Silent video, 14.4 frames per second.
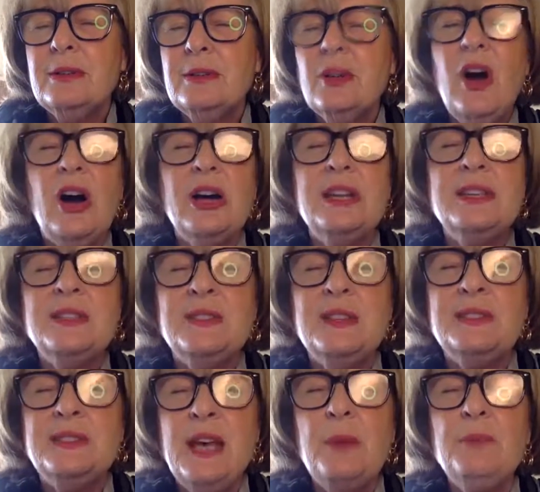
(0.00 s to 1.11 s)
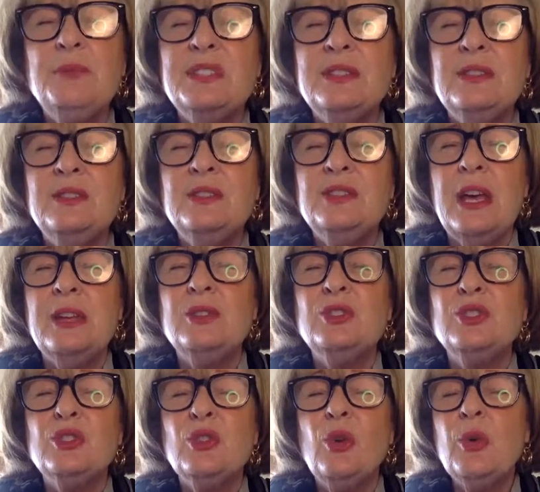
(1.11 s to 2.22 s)
God is the substance and
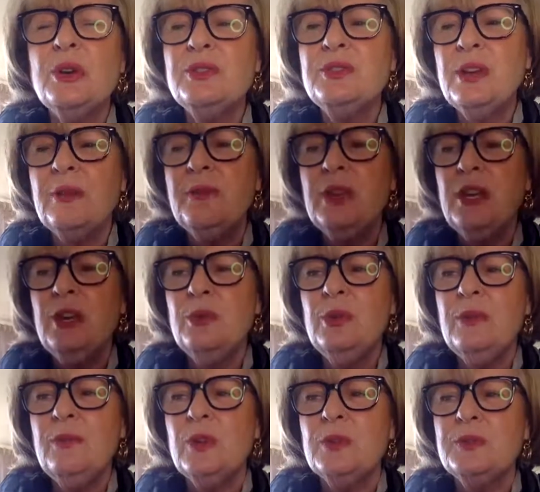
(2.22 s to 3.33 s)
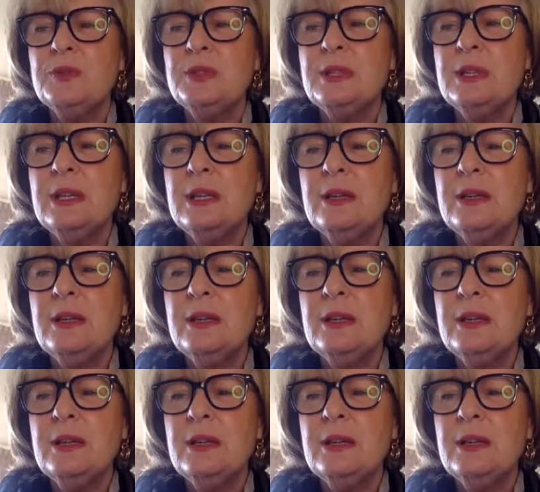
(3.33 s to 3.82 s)
source of the universe.